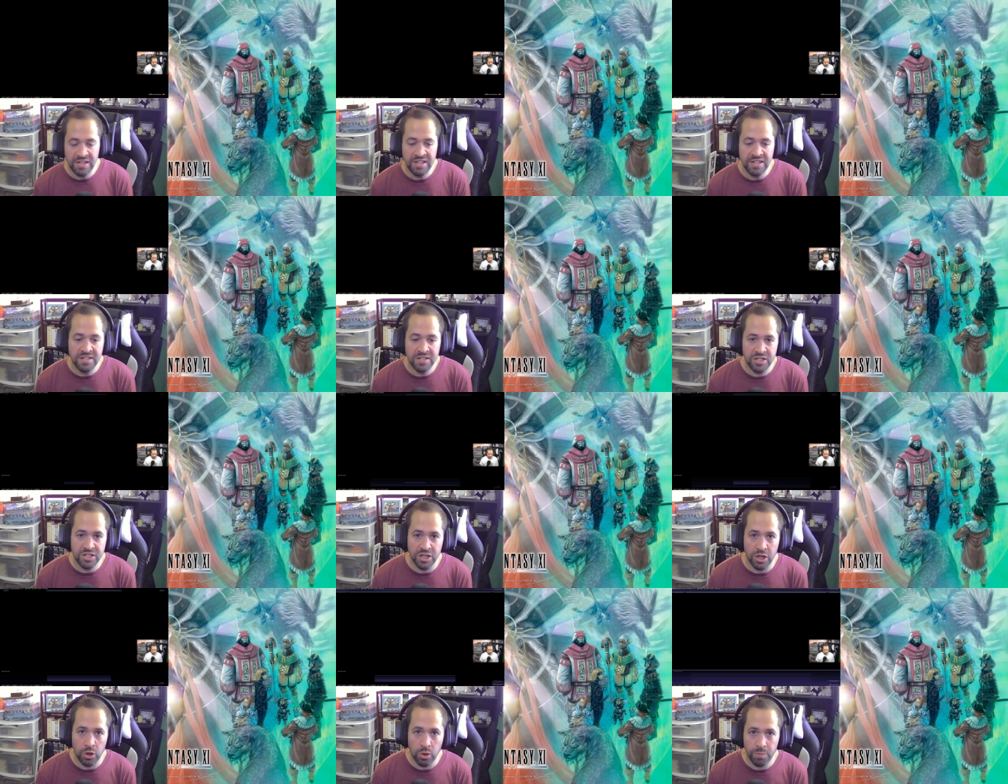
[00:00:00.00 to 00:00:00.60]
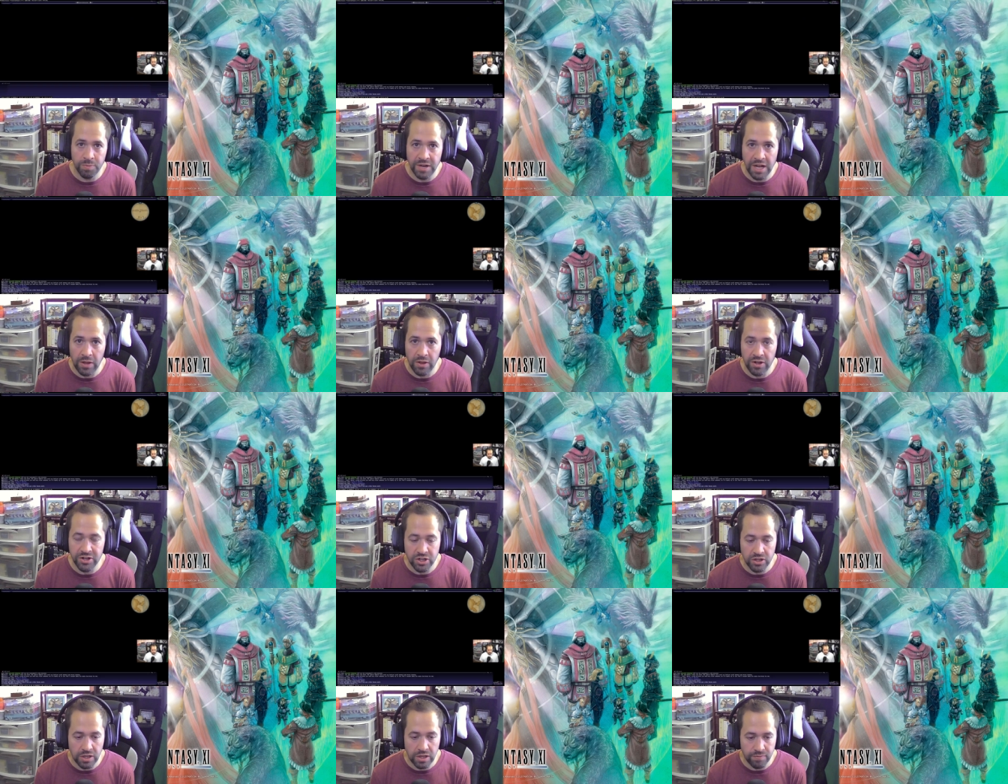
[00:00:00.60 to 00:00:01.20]
So now
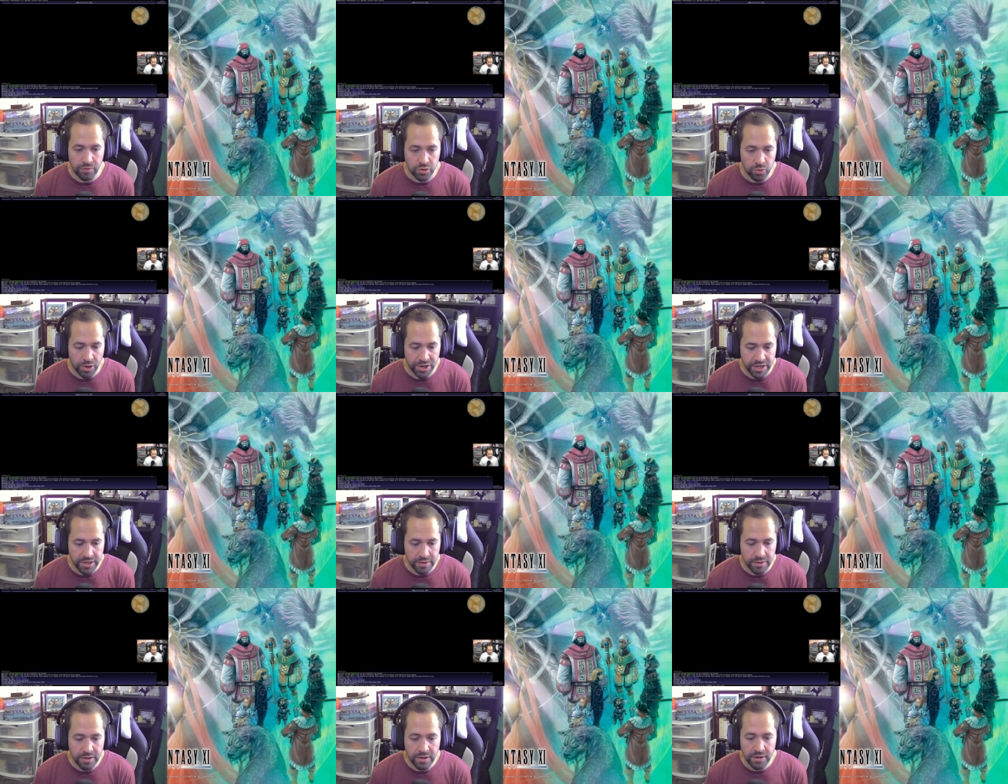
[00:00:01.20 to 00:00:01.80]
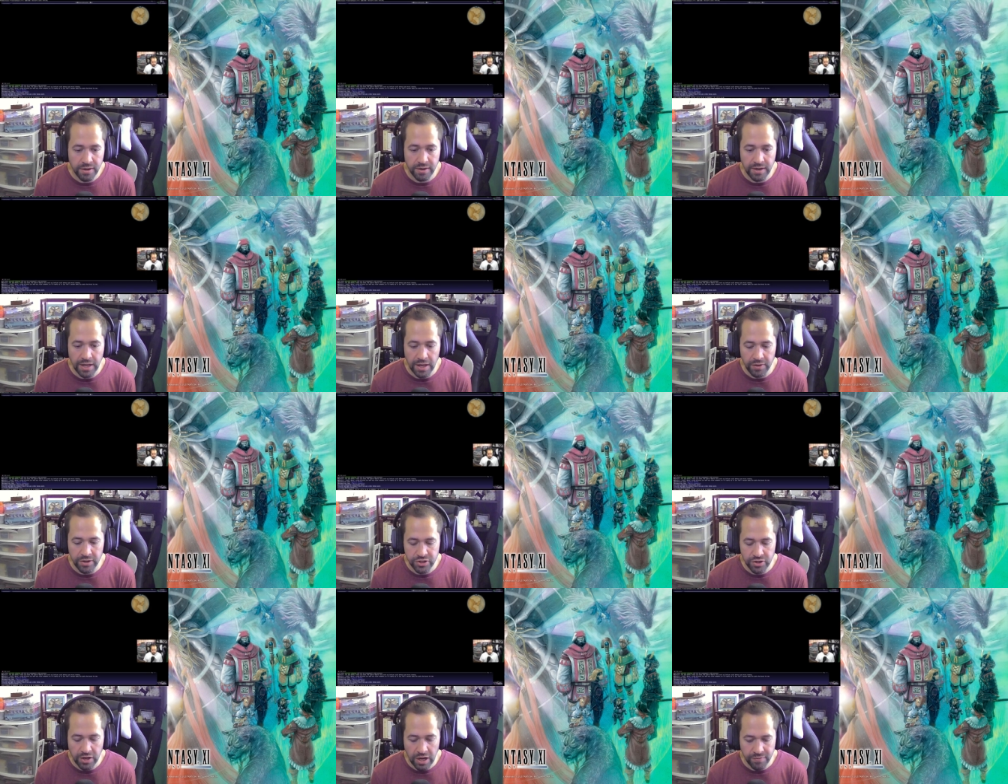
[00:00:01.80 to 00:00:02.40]
that you're level 20, now
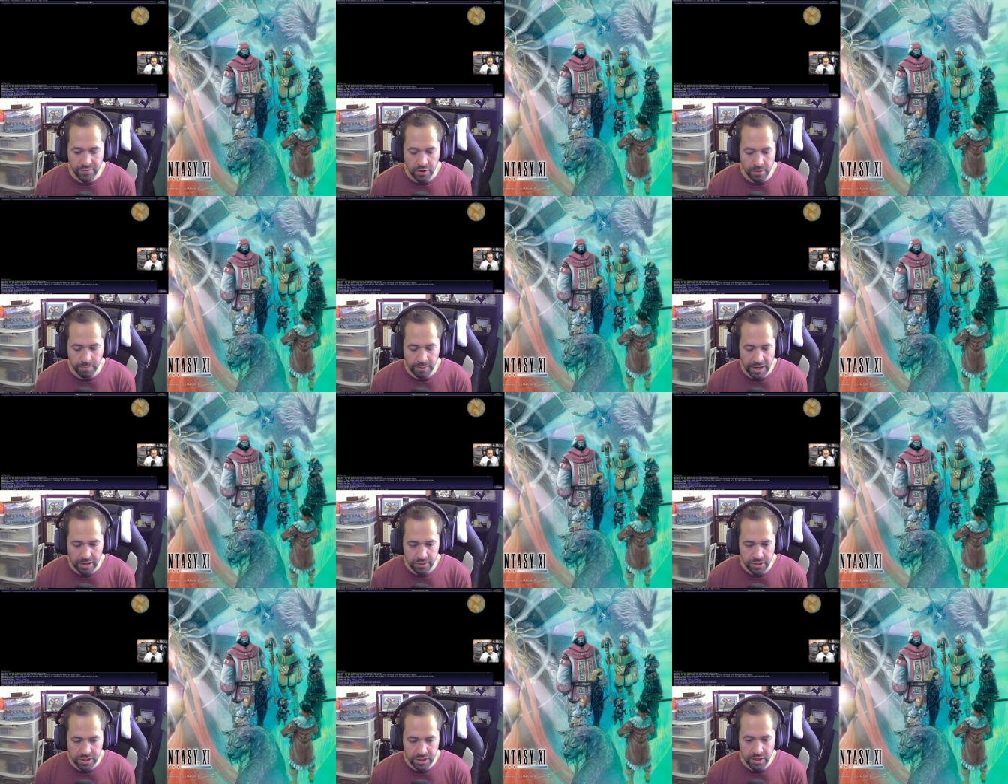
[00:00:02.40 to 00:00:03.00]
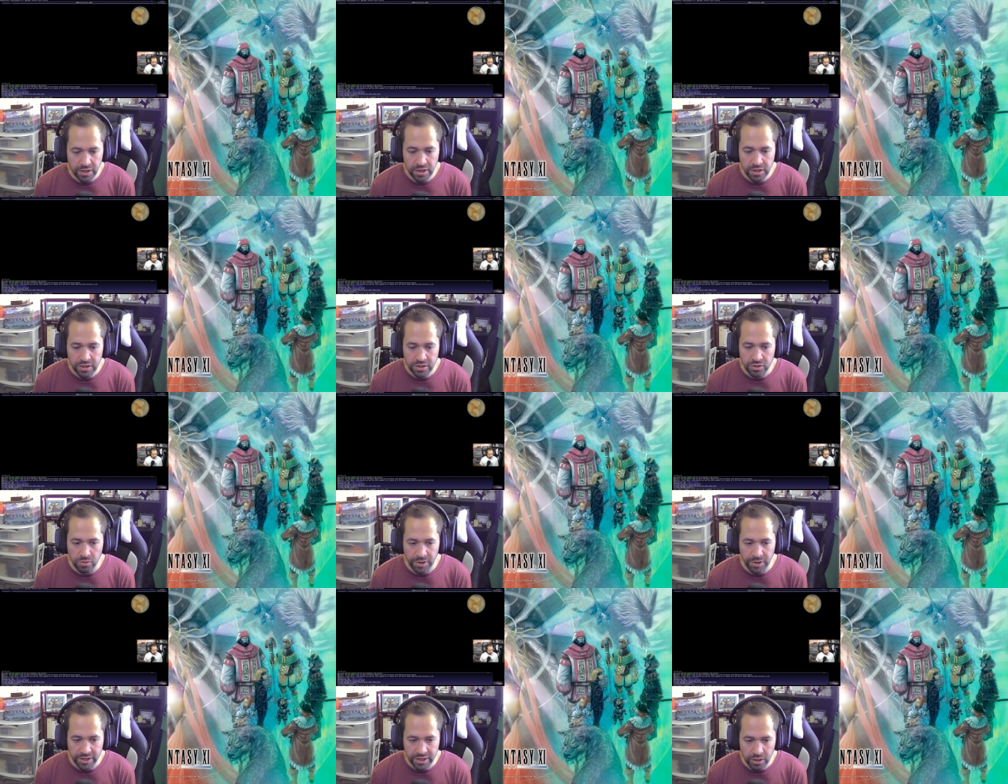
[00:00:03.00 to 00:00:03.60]
that you have your mount,
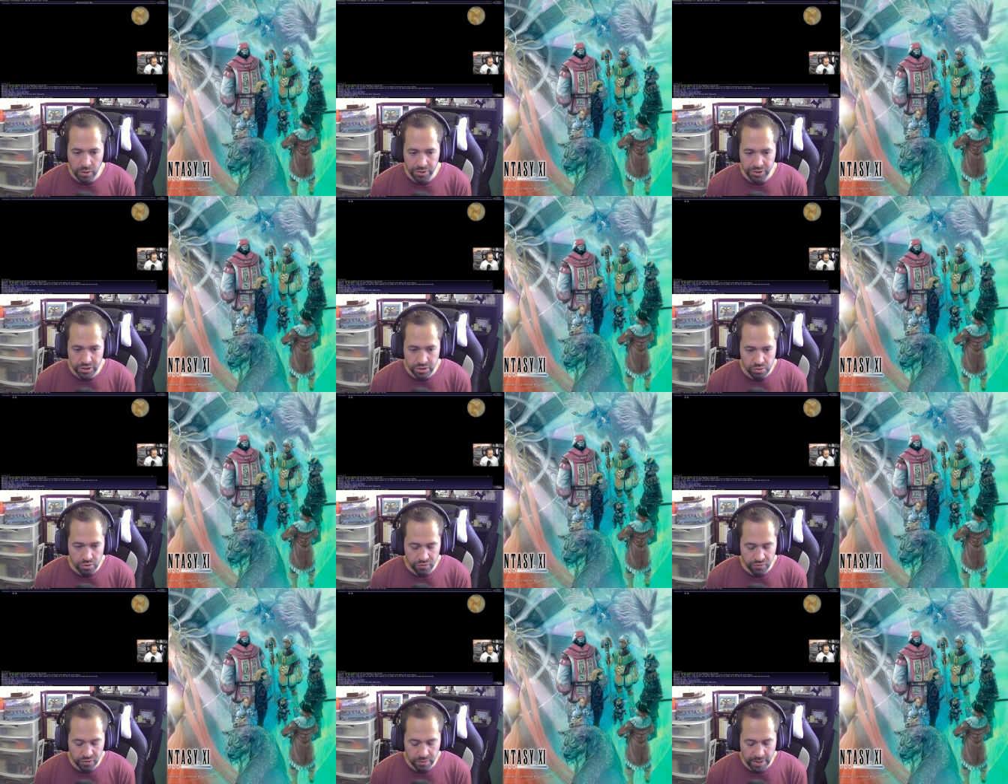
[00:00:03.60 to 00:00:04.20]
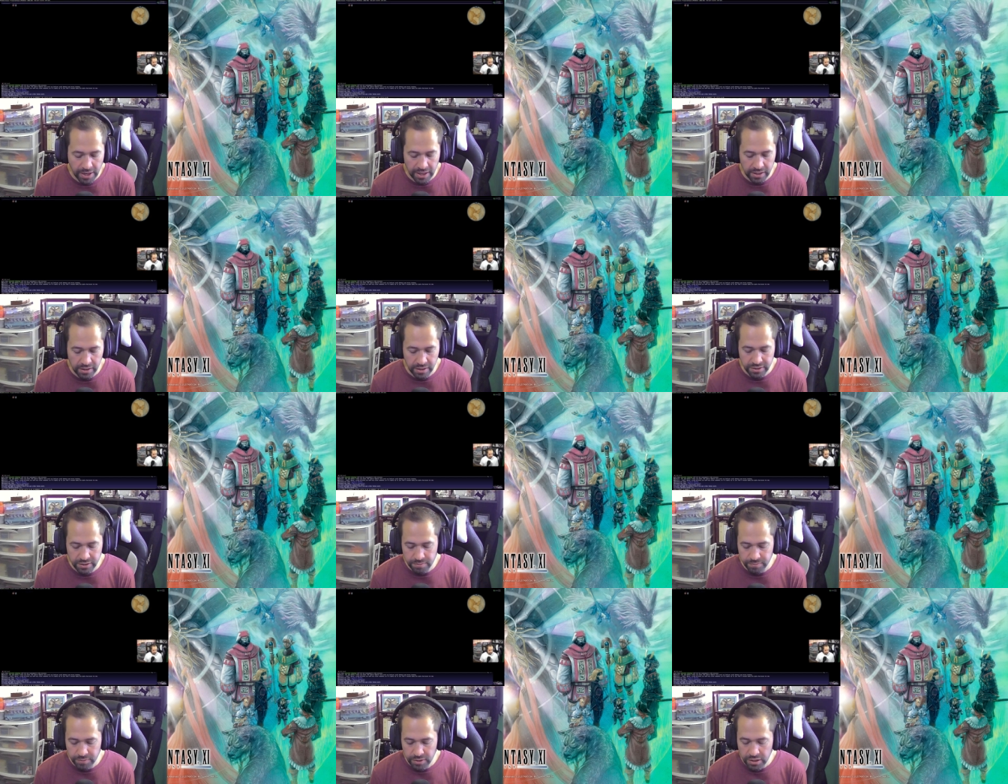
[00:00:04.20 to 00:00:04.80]
you'll want to go into Qufim Island.